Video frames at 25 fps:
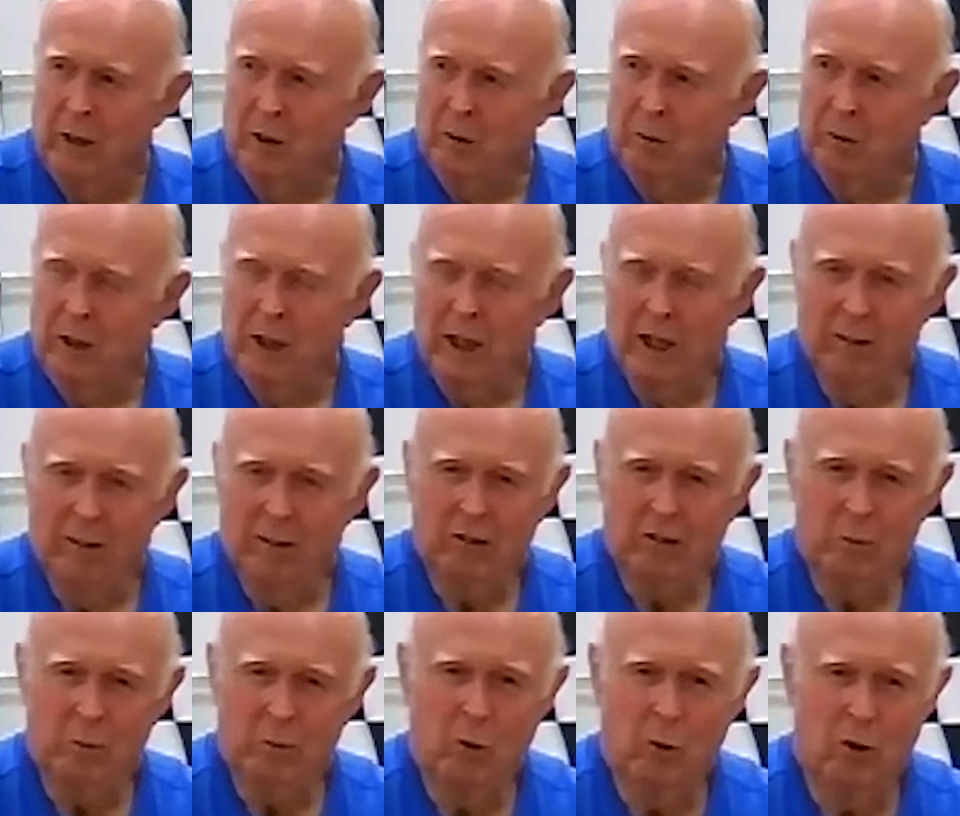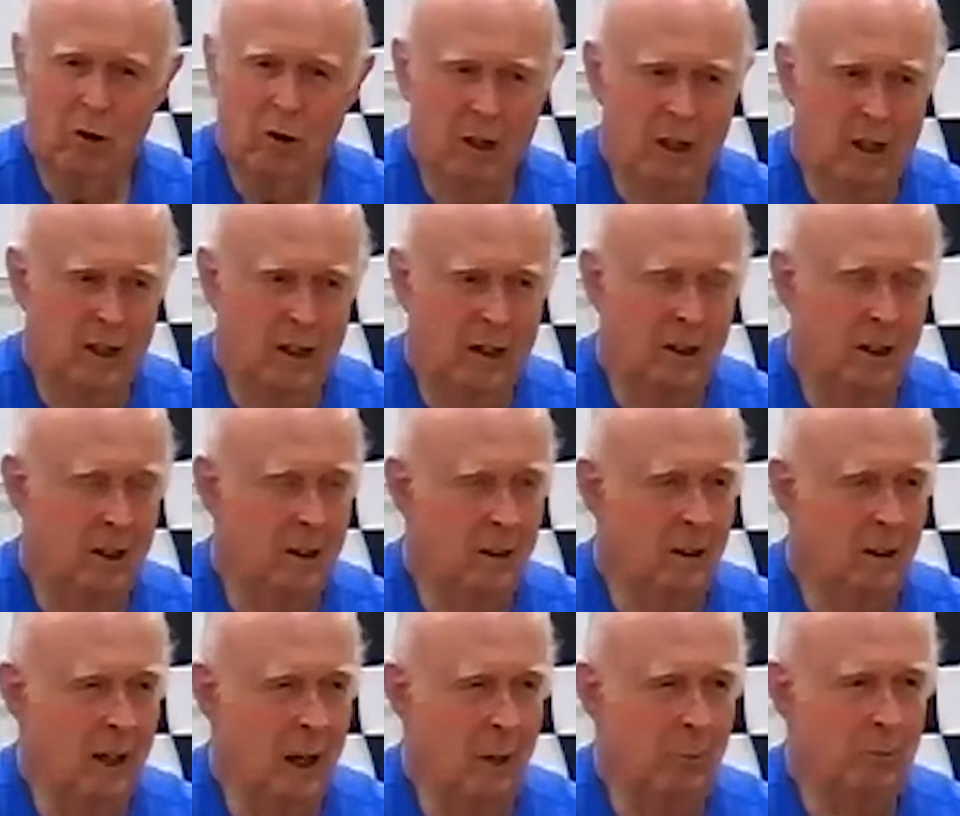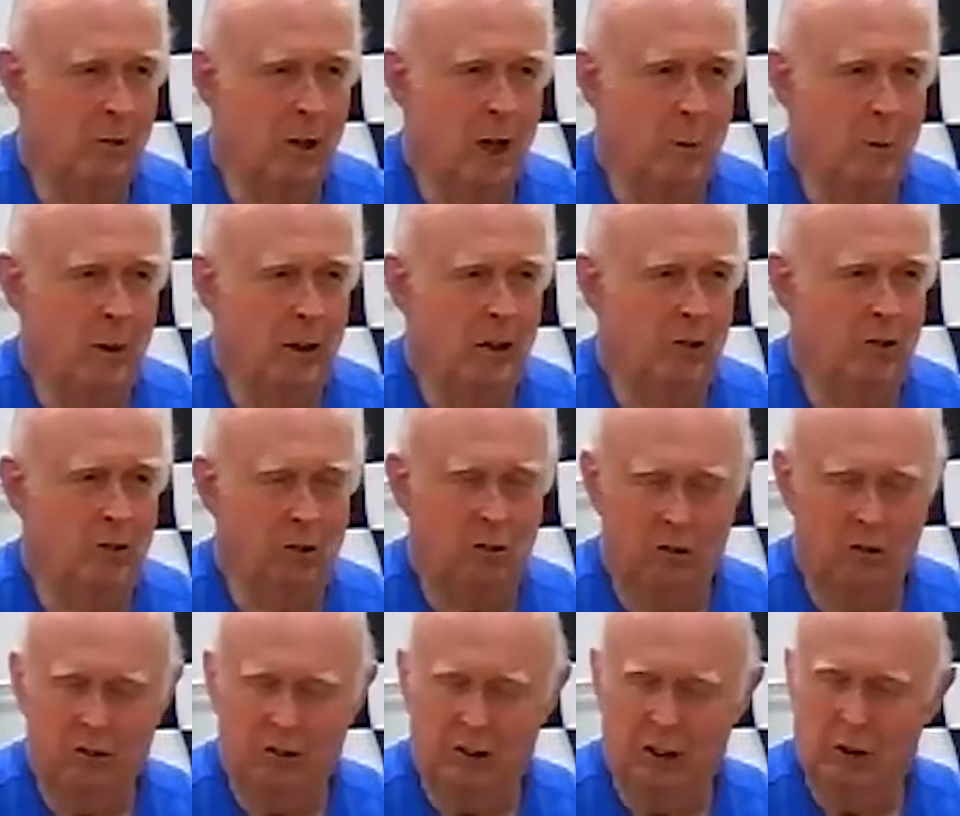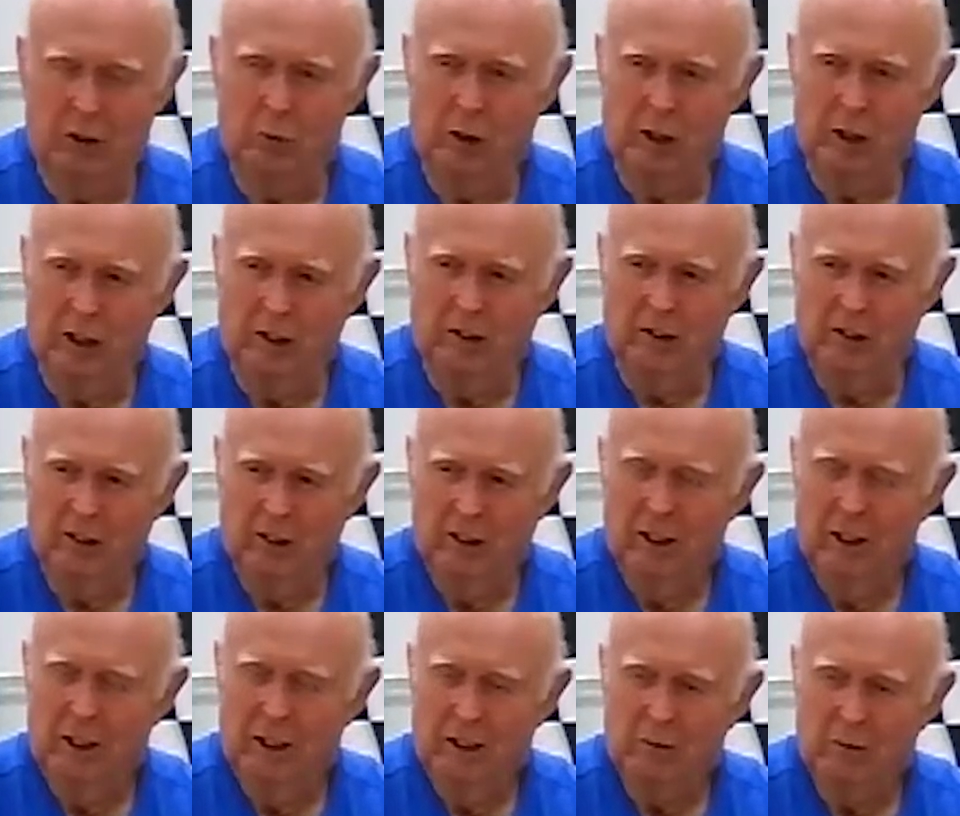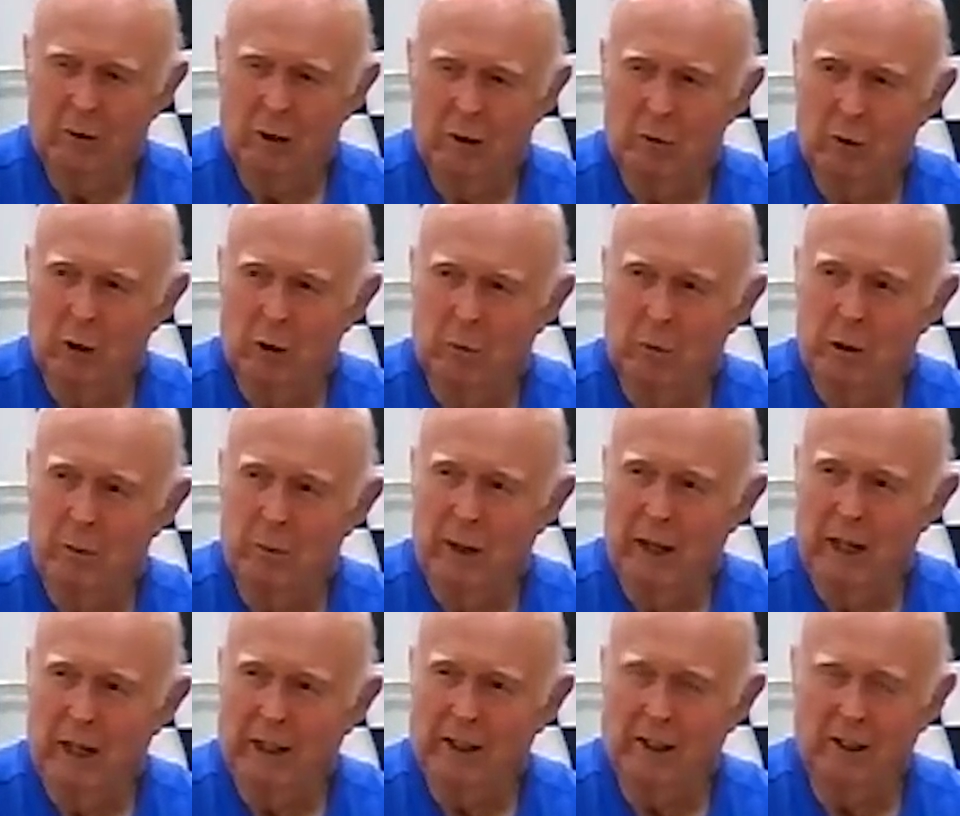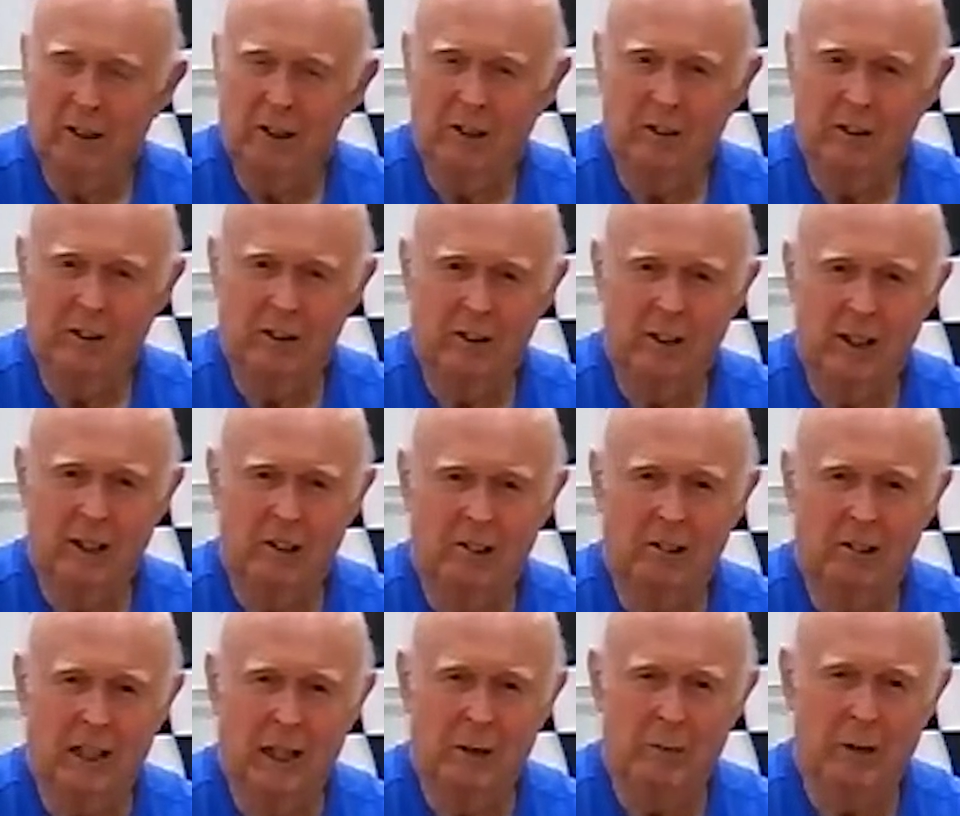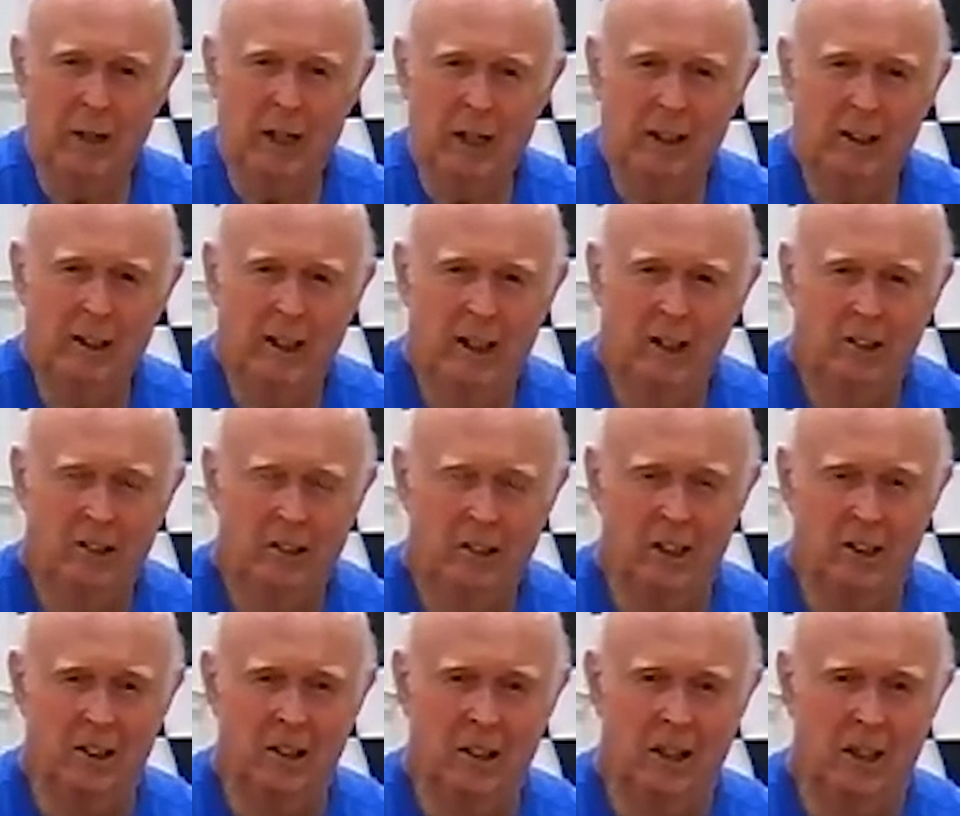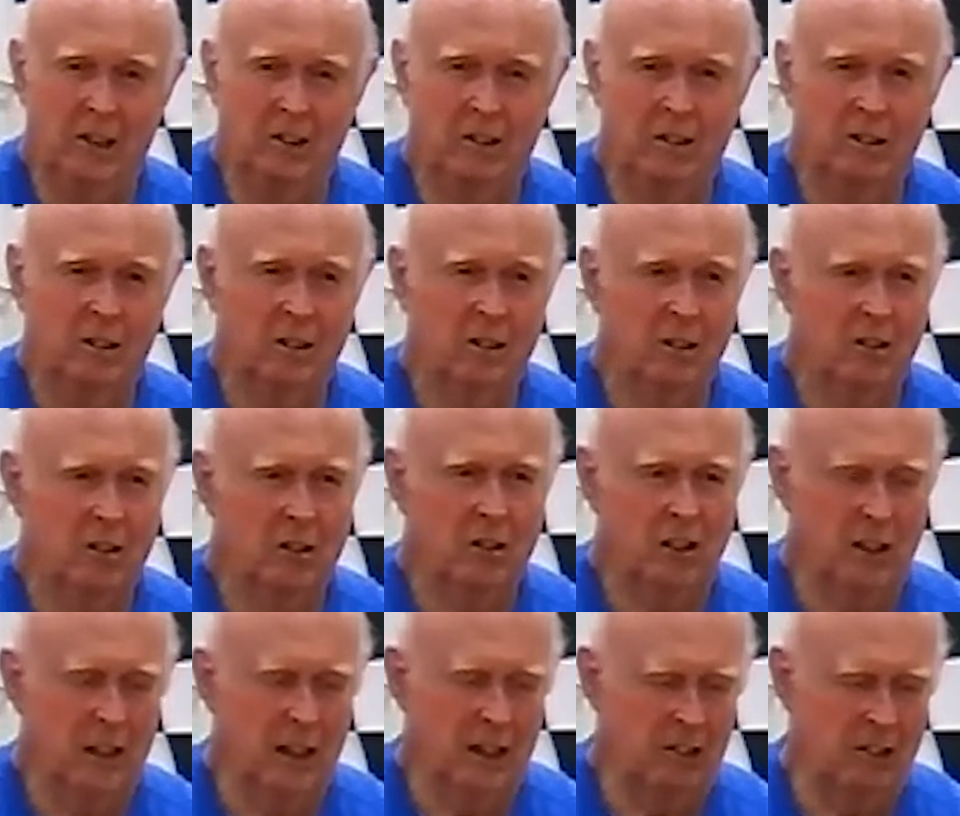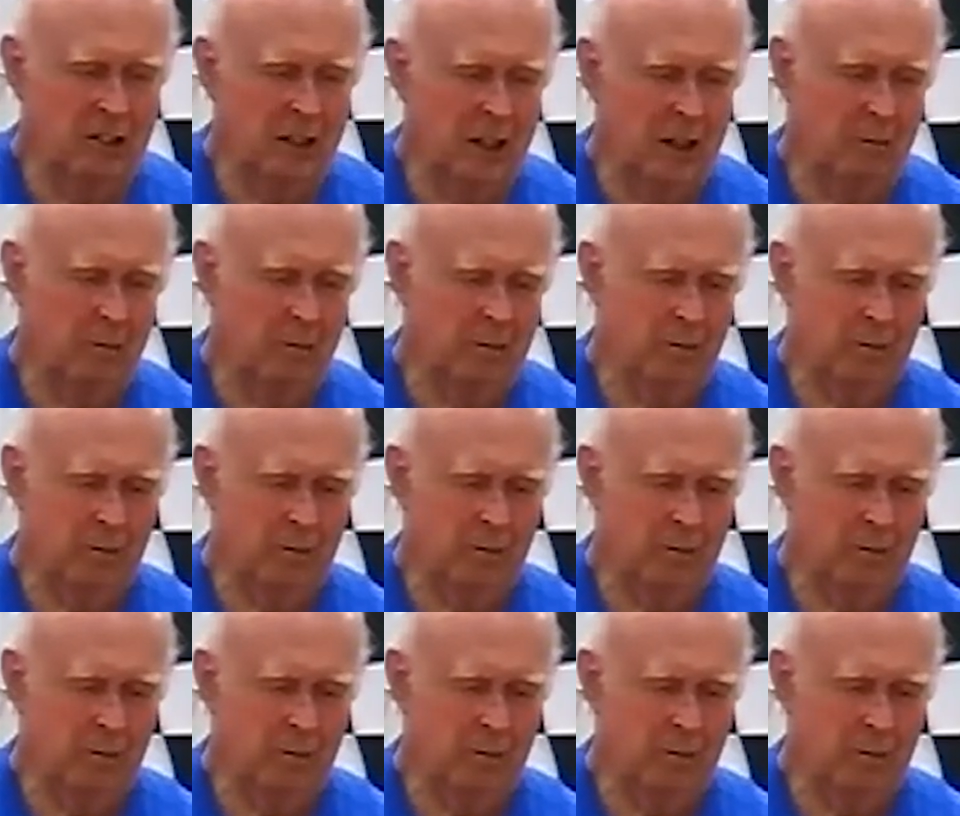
We have some more on uh, upcoming, so stick with us. We will be back. Until the next time, Don Kay saying thanks. See you next time.